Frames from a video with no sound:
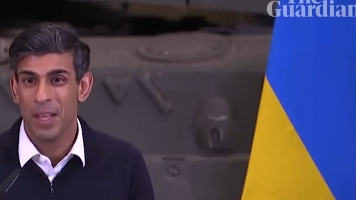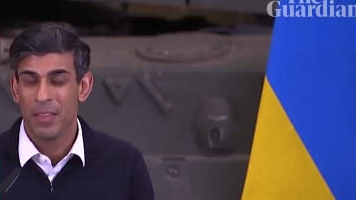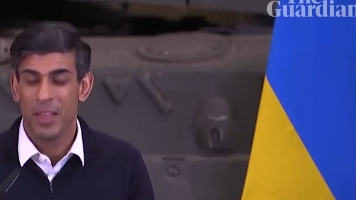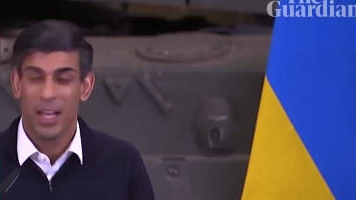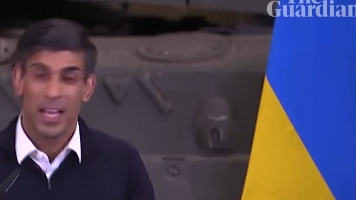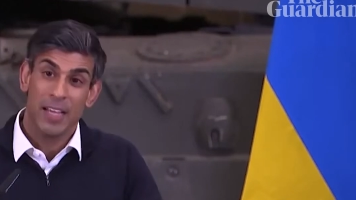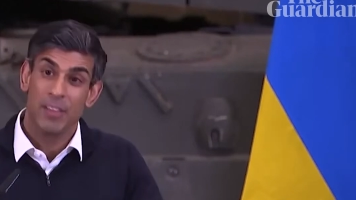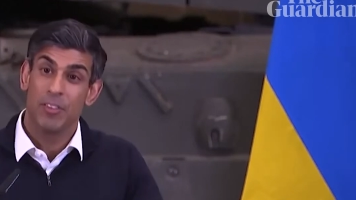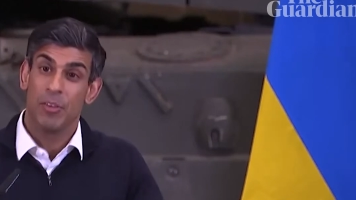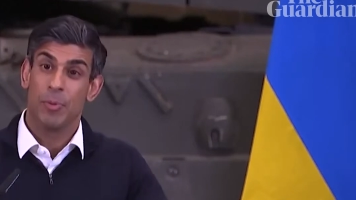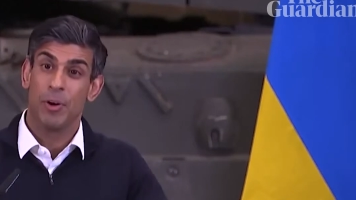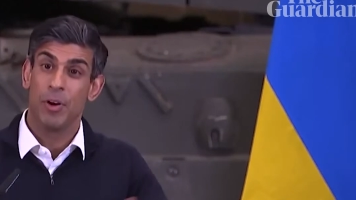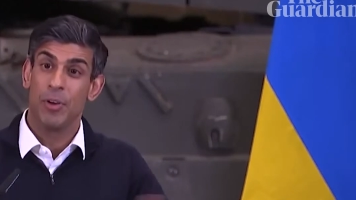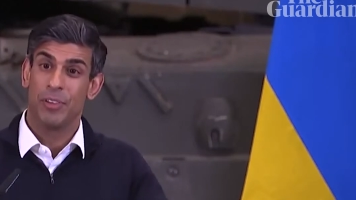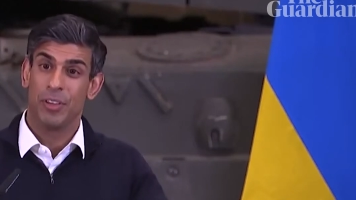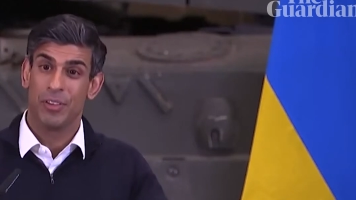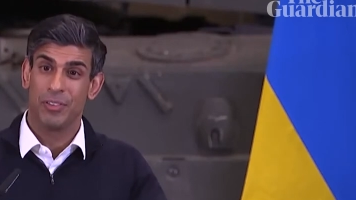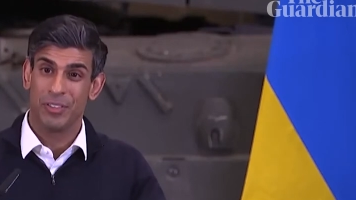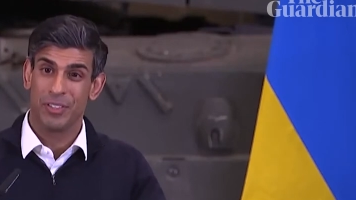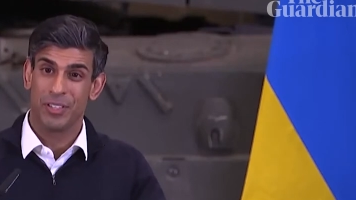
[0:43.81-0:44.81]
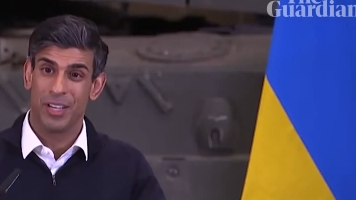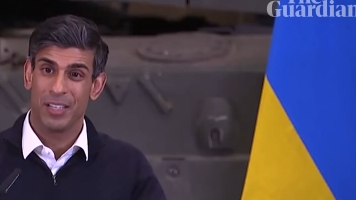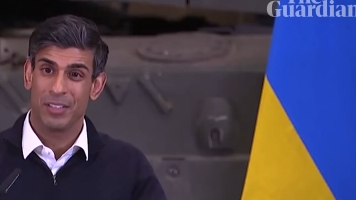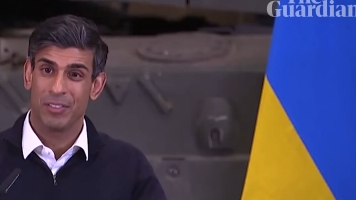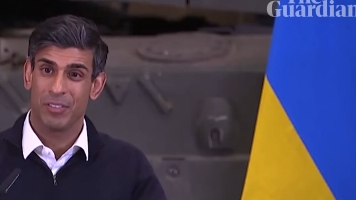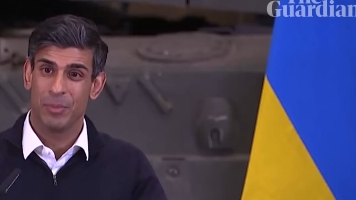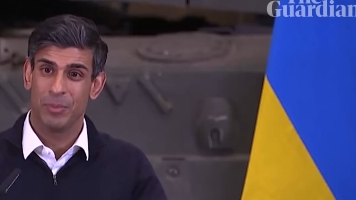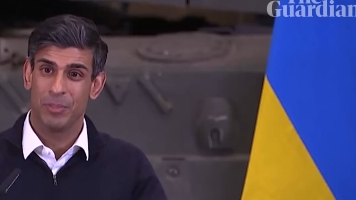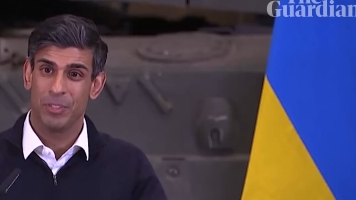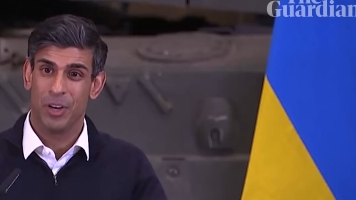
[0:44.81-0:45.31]
That is a process that
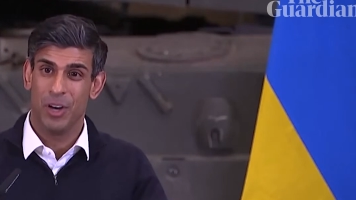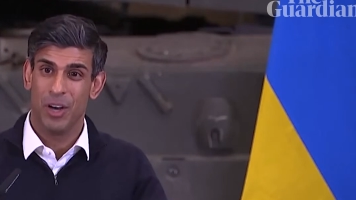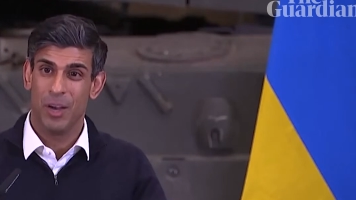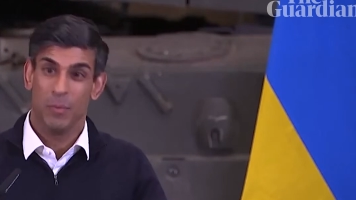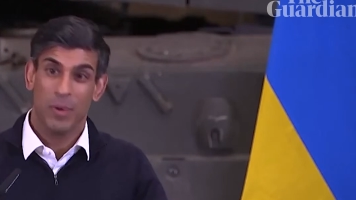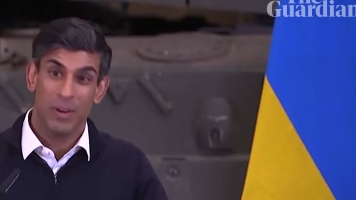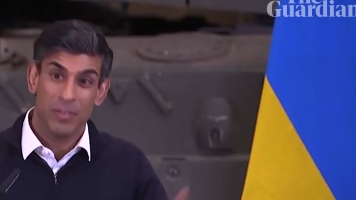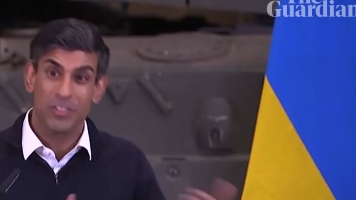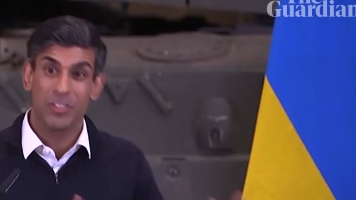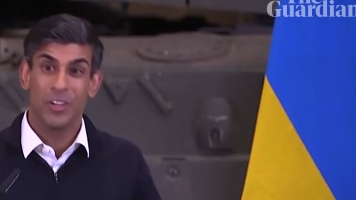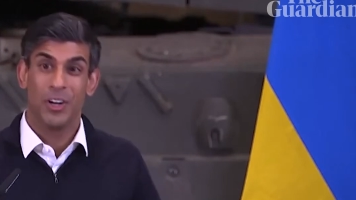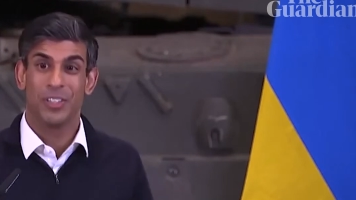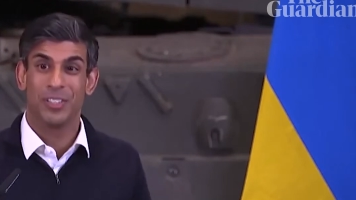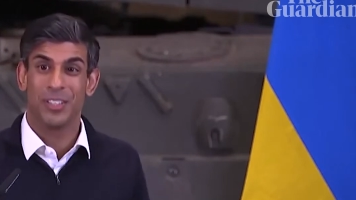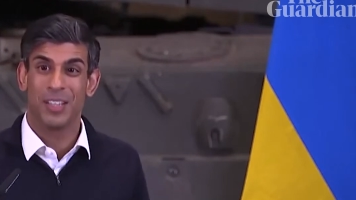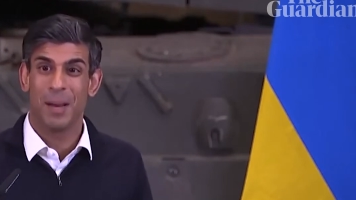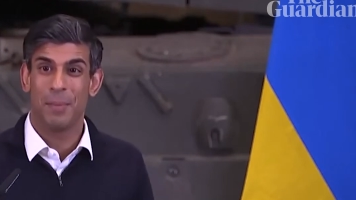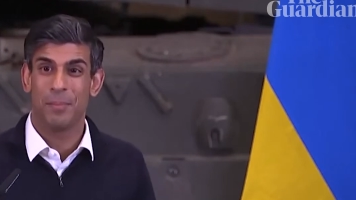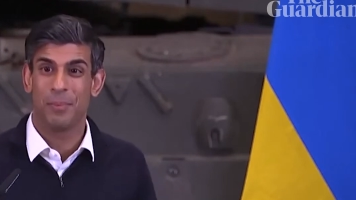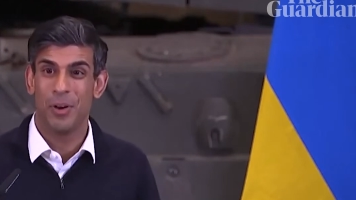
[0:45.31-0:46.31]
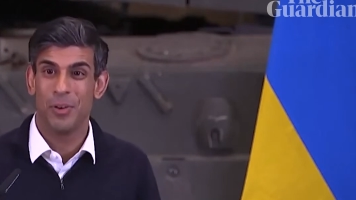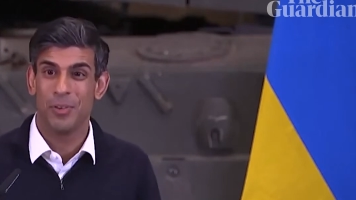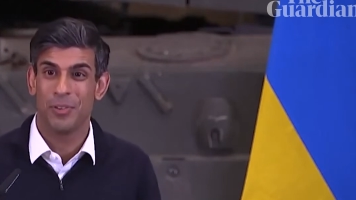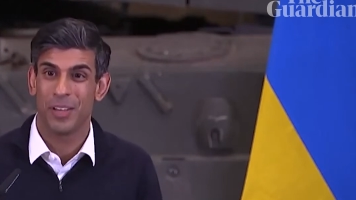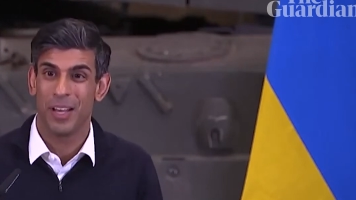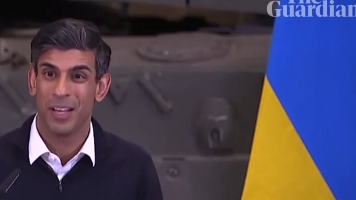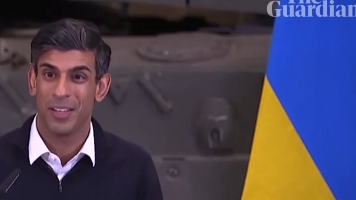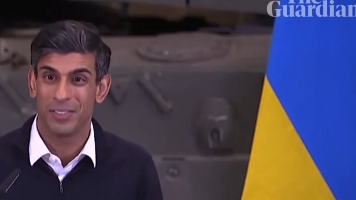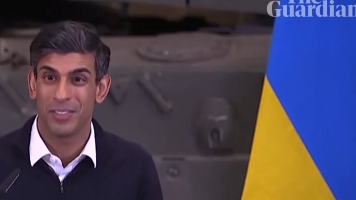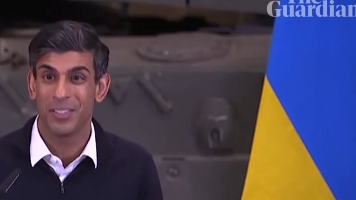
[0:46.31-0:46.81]
takes some time. We've started that
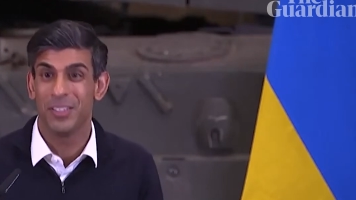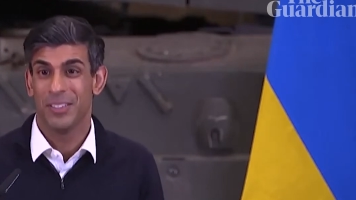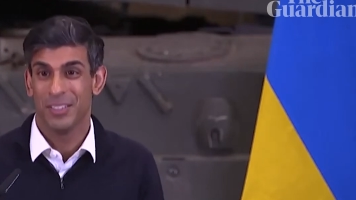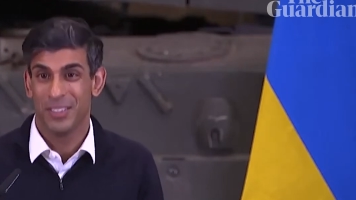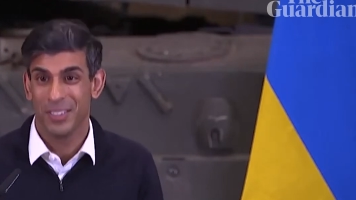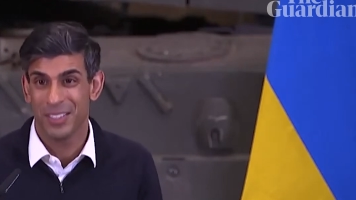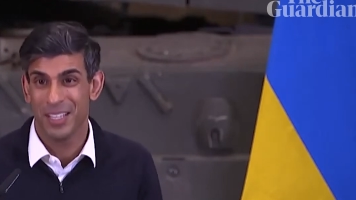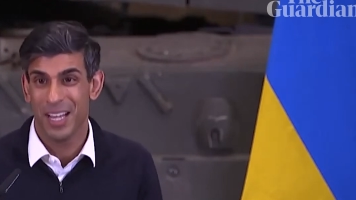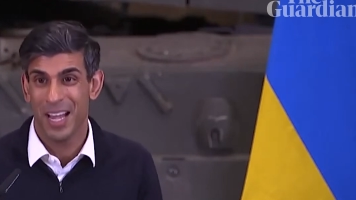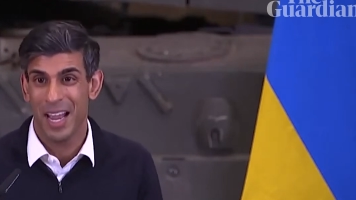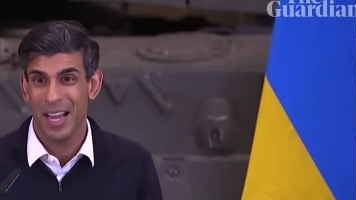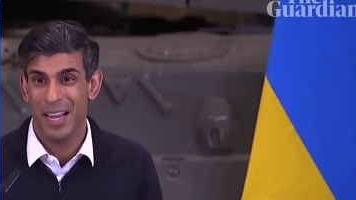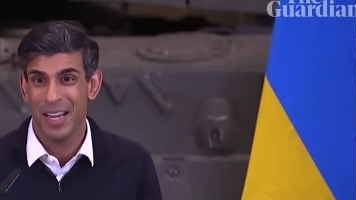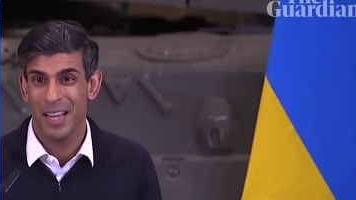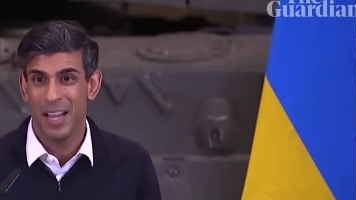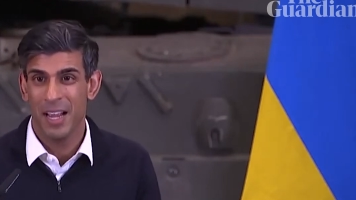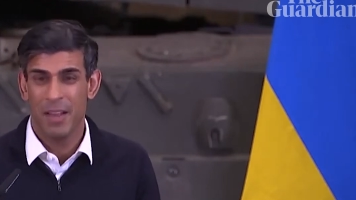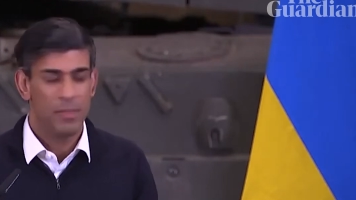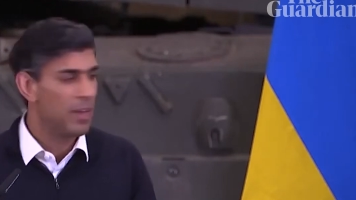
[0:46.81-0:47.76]
process today.